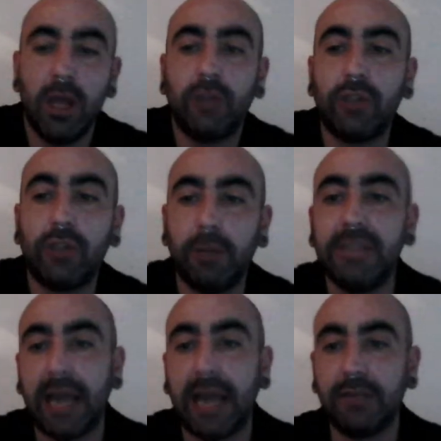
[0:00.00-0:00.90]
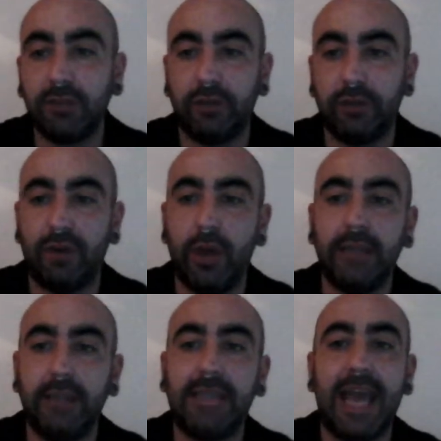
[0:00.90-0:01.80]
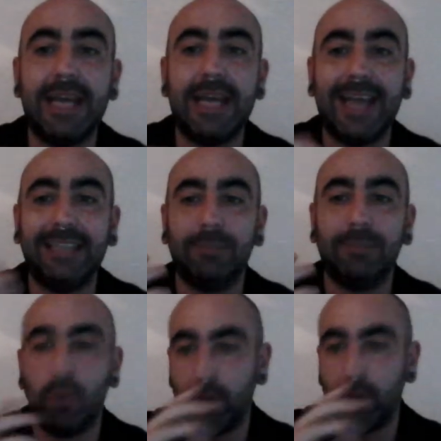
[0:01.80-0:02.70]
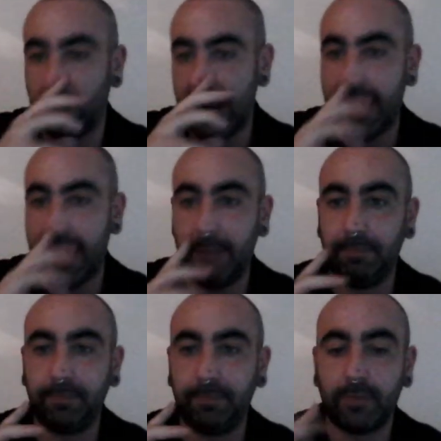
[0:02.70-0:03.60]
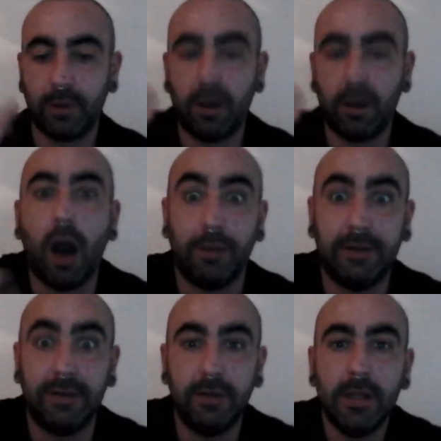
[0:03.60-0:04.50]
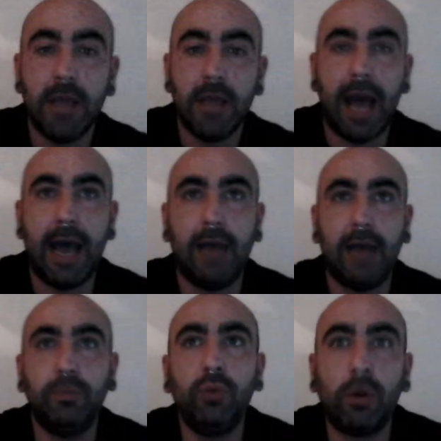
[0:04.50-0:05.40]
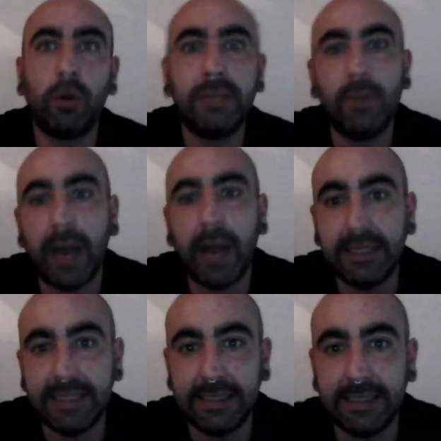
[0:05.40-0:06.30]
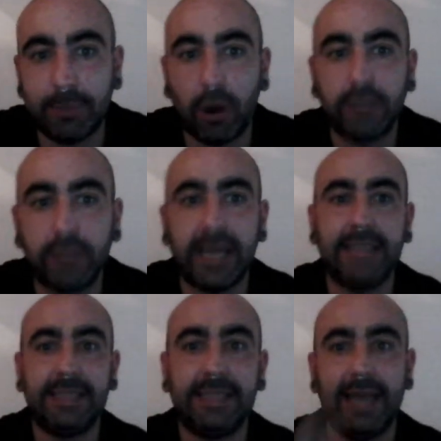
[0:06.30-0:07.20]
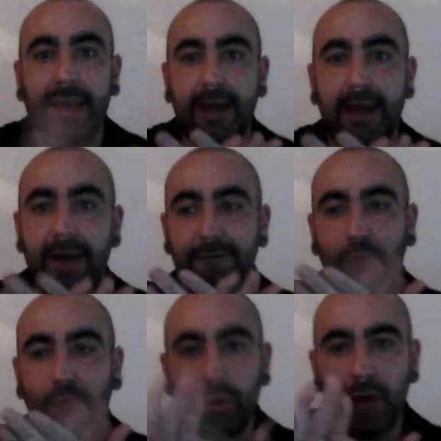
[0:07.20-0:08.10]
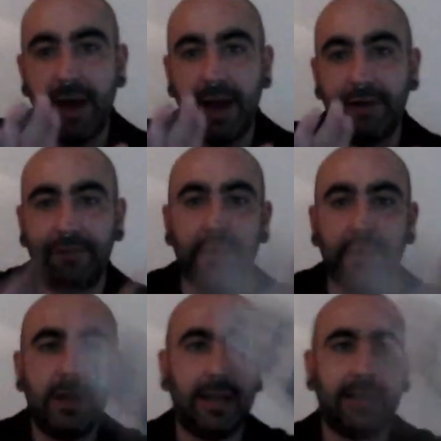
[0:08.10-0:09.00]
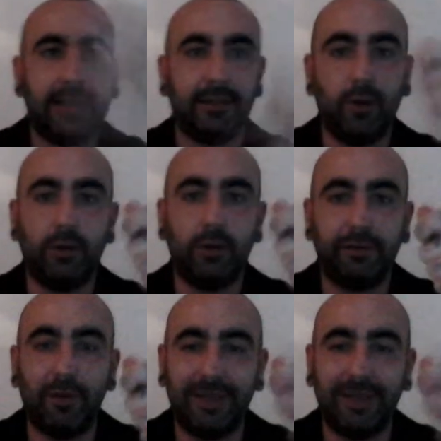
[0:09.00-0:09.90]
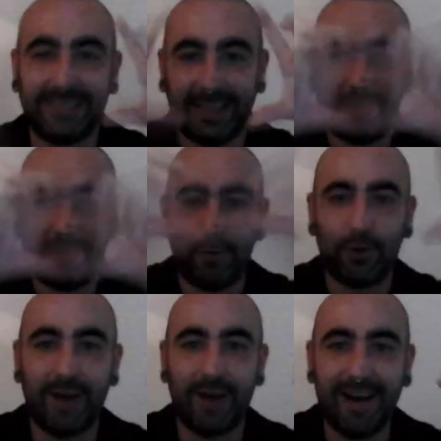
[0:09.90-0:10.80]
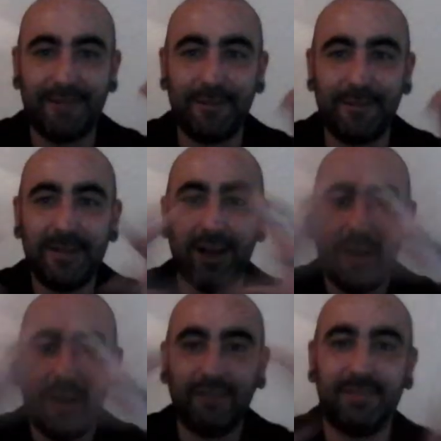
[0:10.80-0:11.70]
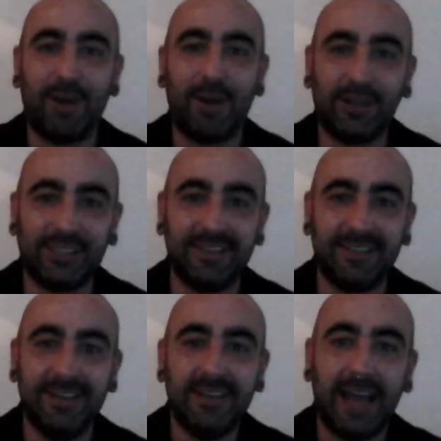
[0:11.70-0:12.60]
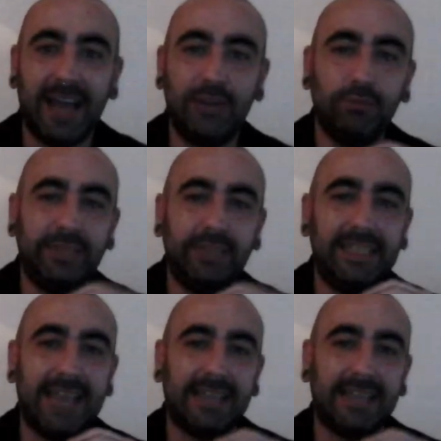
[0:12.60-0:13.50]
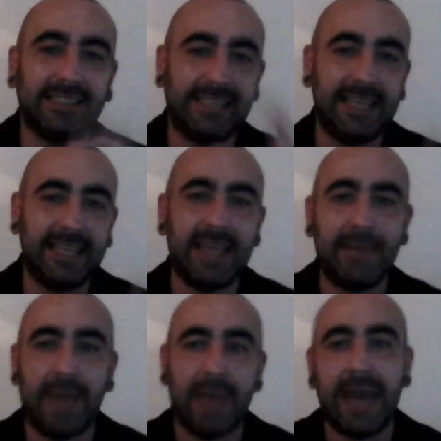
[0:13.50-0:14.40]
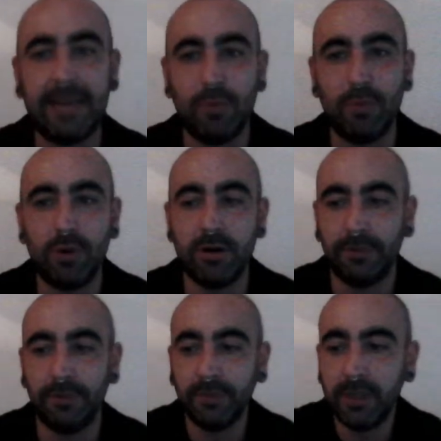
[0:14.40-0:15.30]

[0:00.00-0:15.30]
Subjective clairvoyance is more common. Normally when I see spirit, I see like a photograph, like they hold a photo, it's like a photograph of the person. I don't really tend to see them anymore.